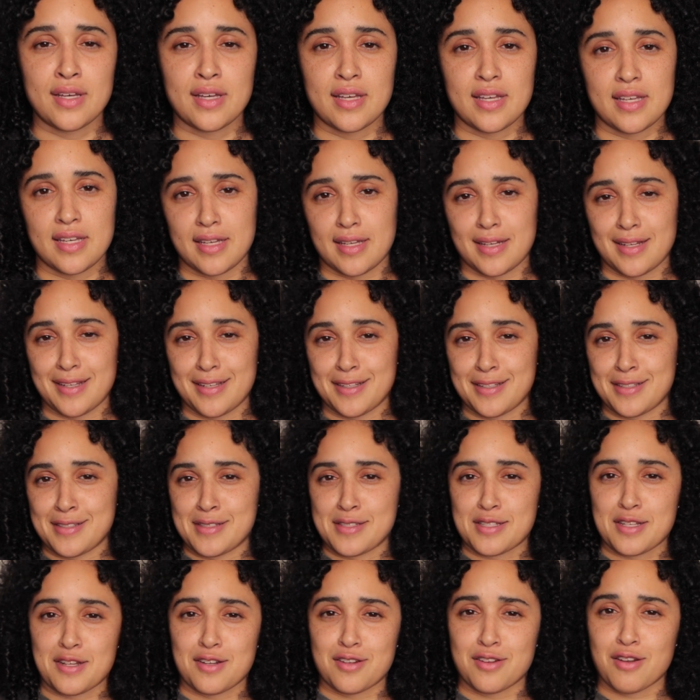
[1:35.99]
It is
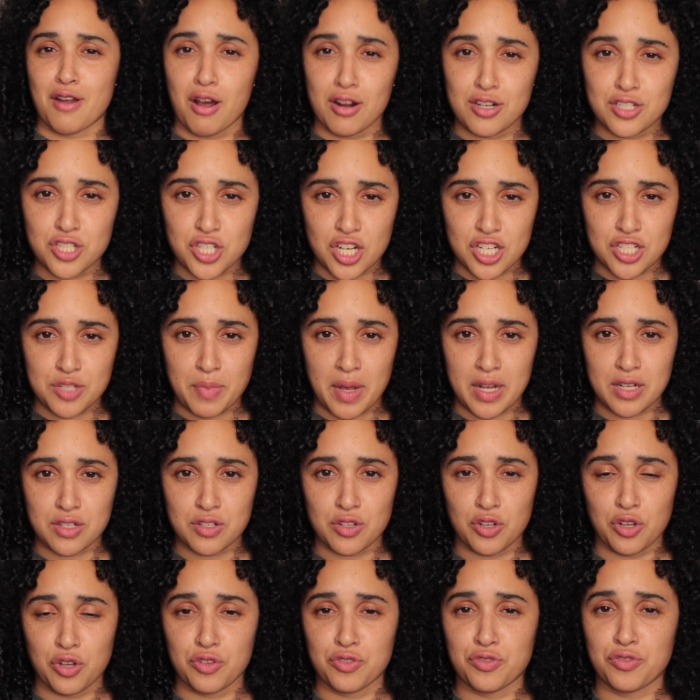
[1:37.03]

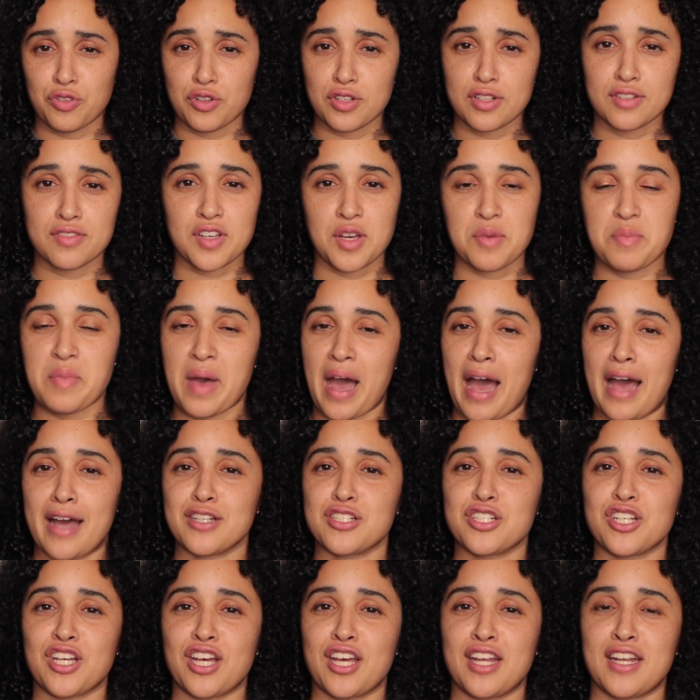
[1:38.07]
non-judgmental, full of
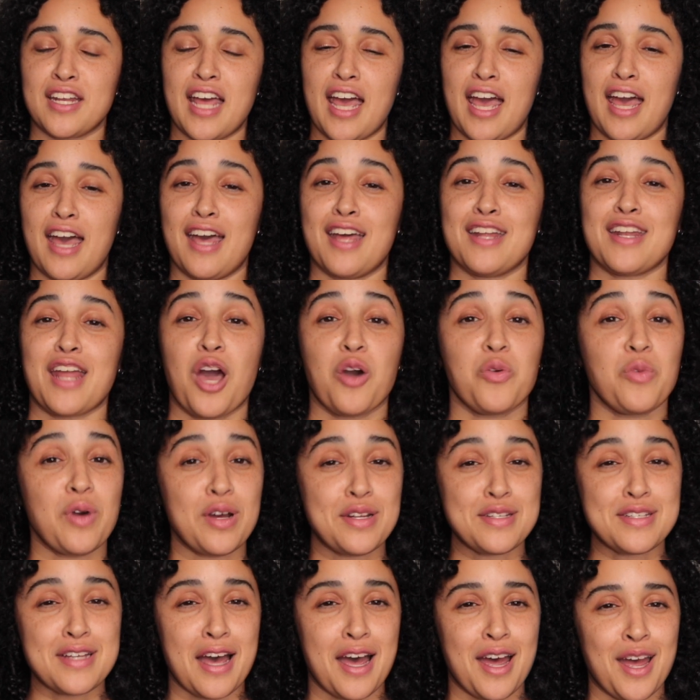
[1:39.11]
compassion, and at one
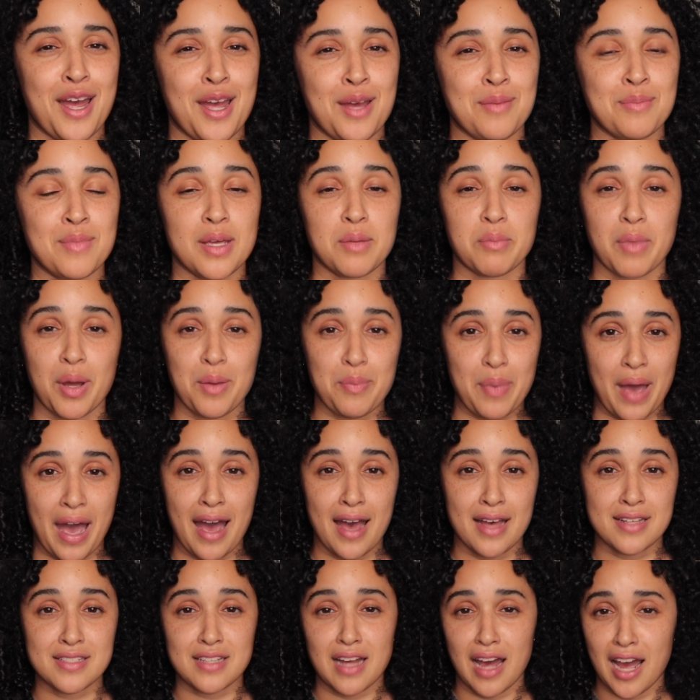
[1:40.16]
time in my
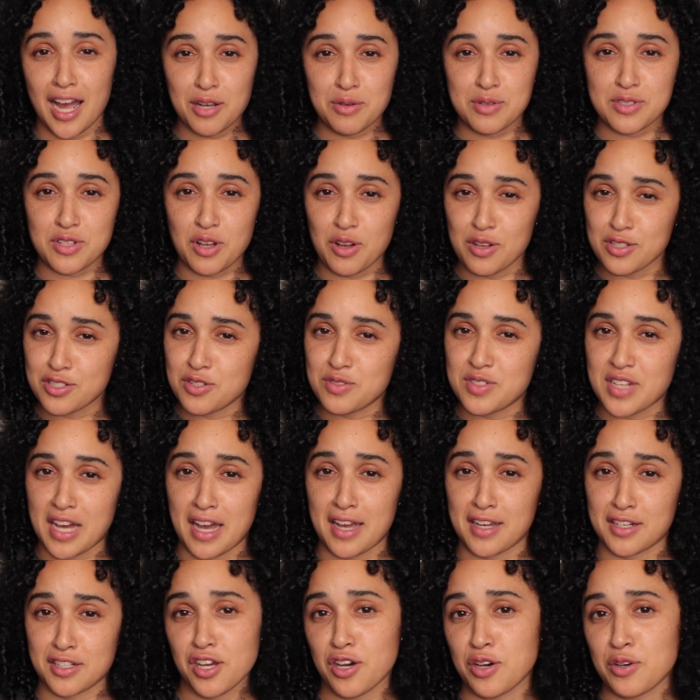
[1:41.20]
past, I was also
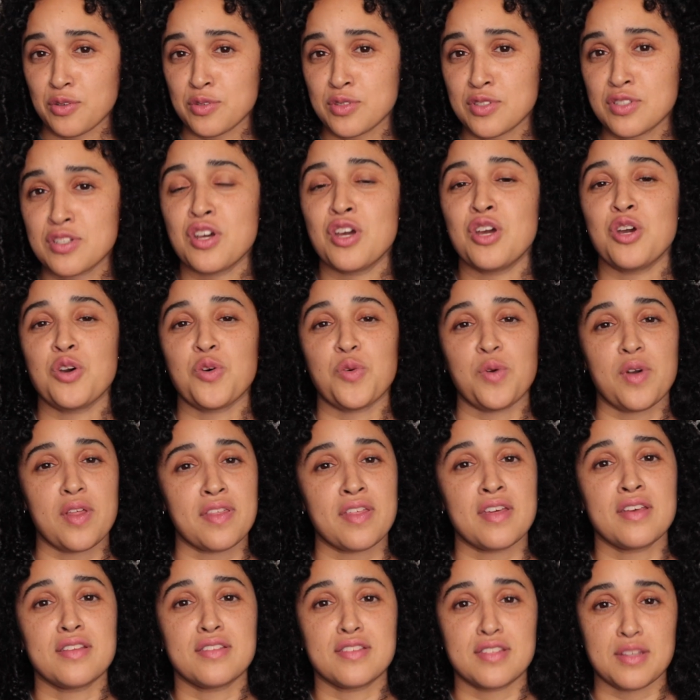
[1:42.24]
diagnosed with
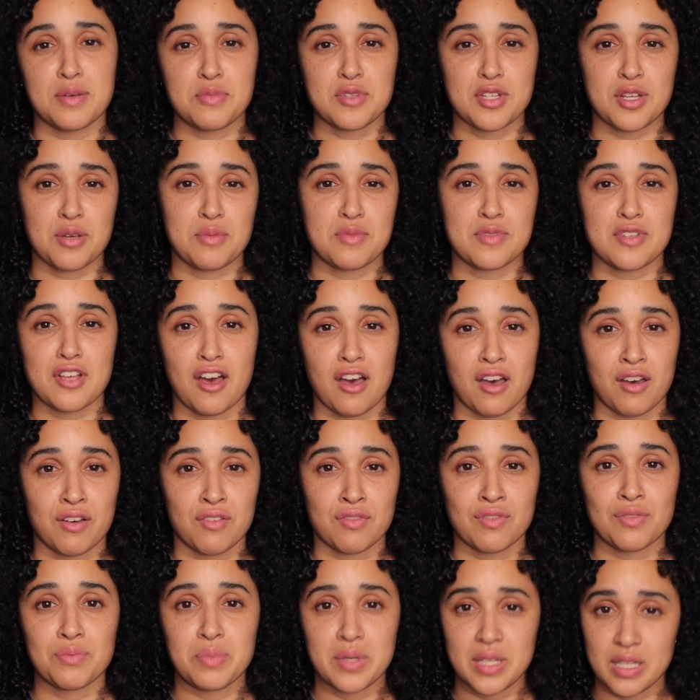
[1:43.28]
symptoms of
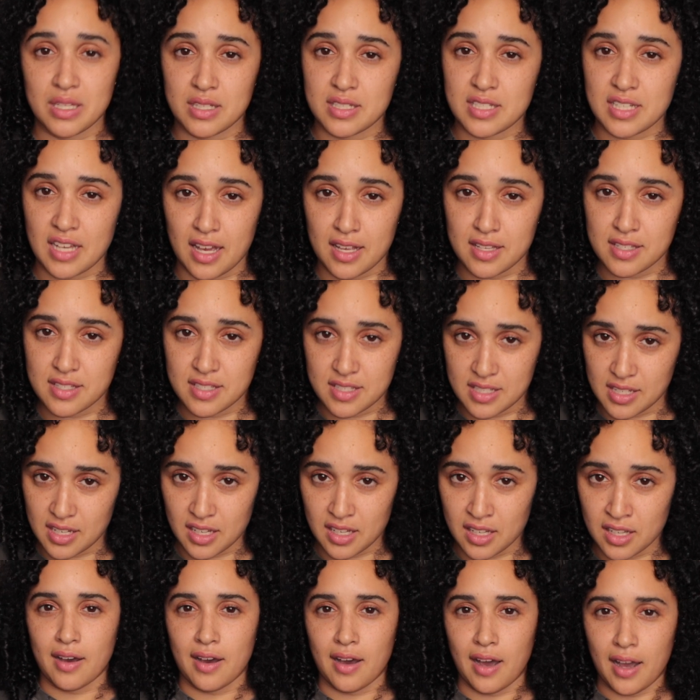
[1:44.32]

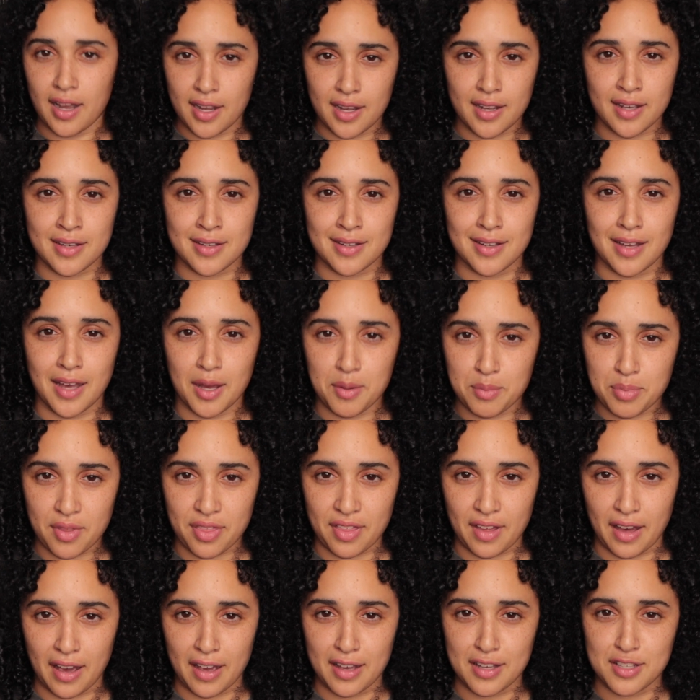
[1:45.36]
PTSD. I
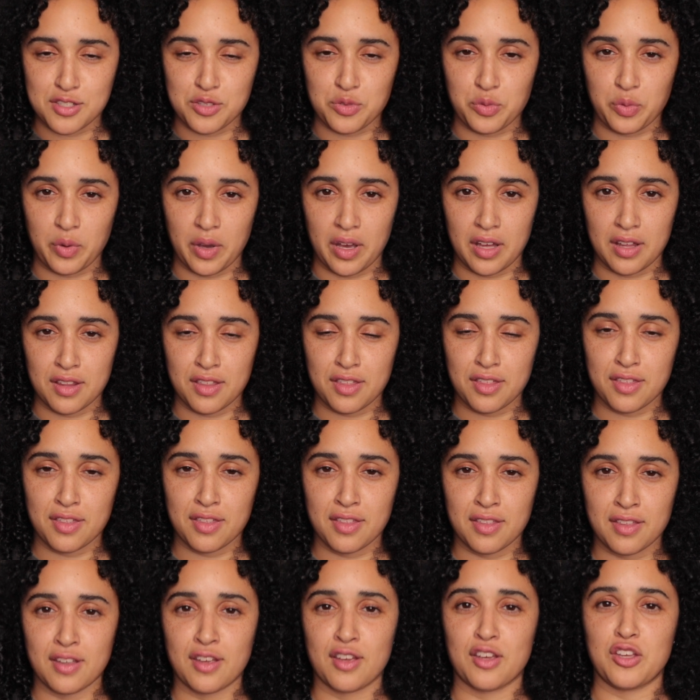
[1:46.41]
empathize with
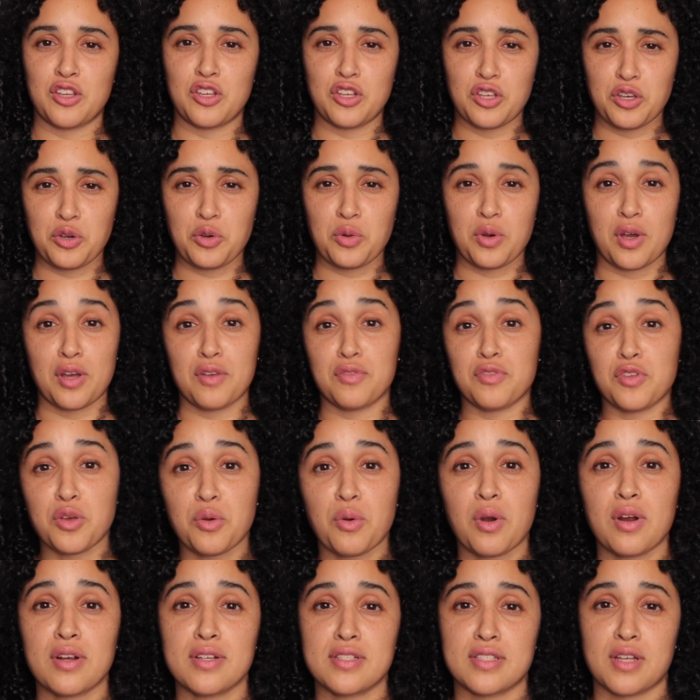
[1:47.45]
you if you
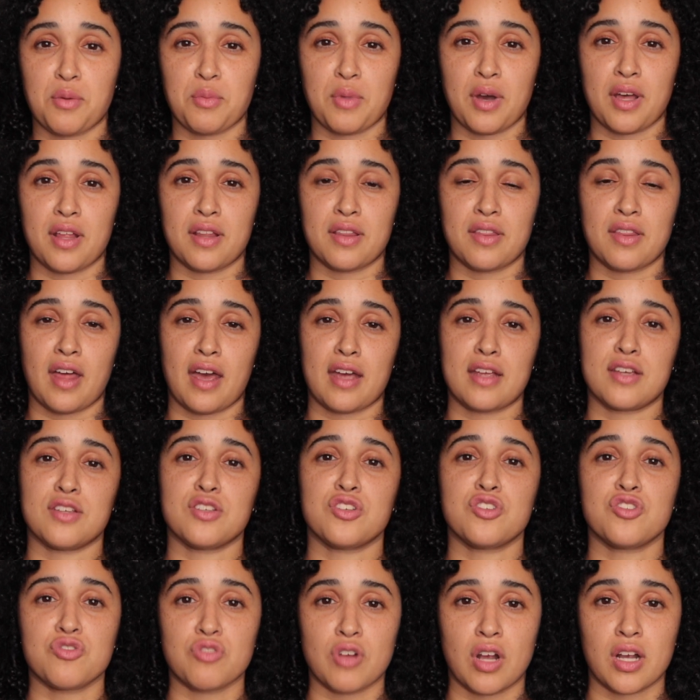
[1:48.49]
are someone that is
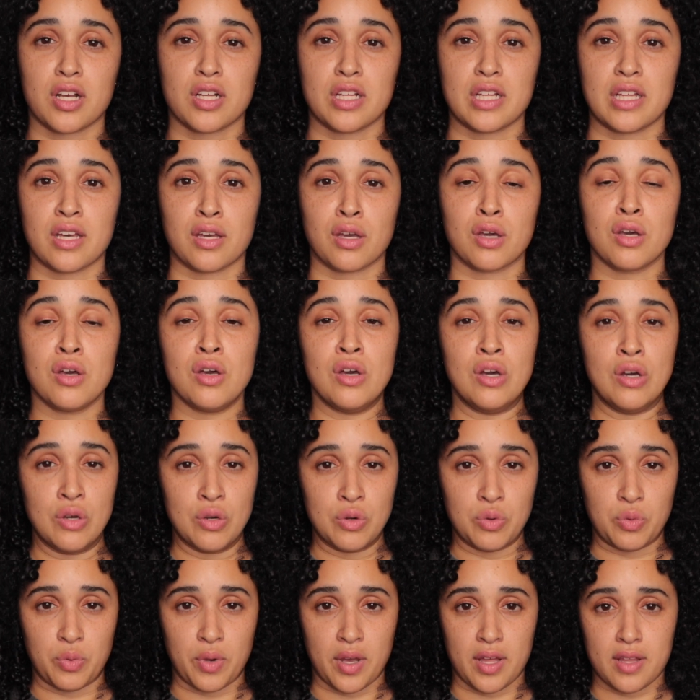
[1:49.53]
struggling
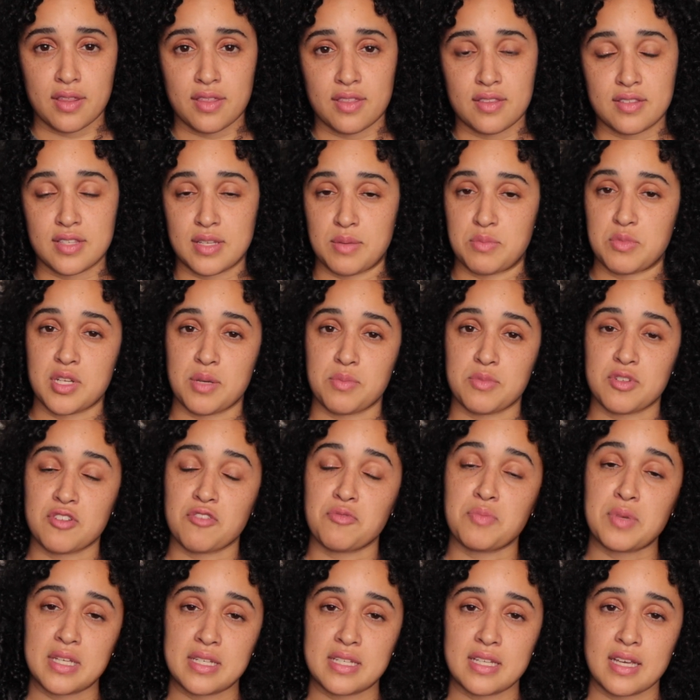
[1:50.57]
with symptoms of
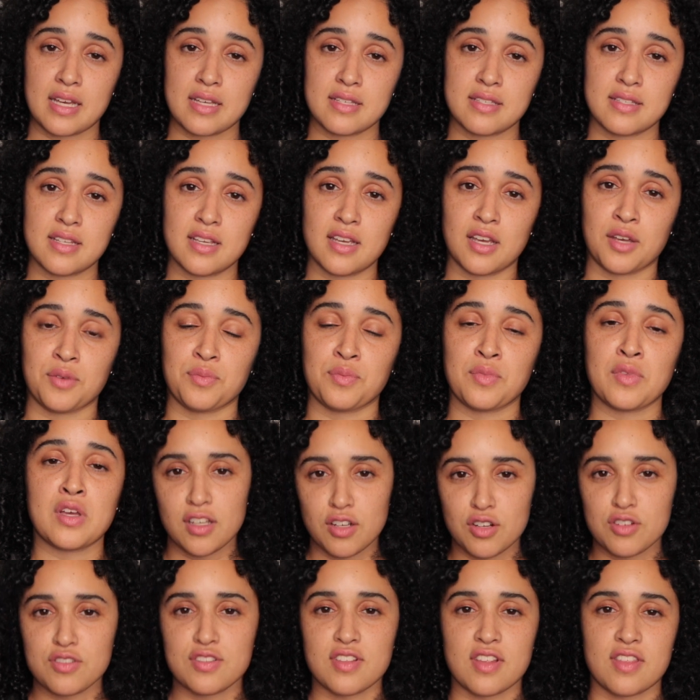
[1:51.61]
PTSD.
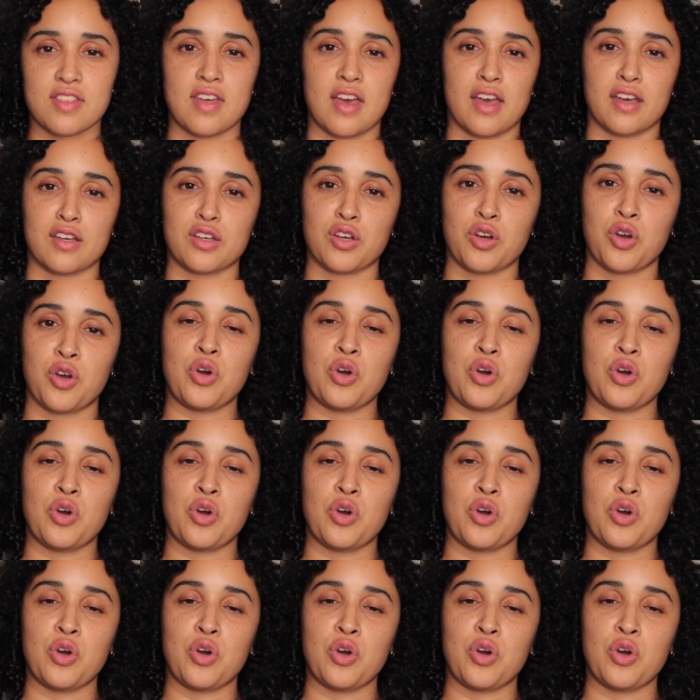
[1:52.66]
Here's the thing.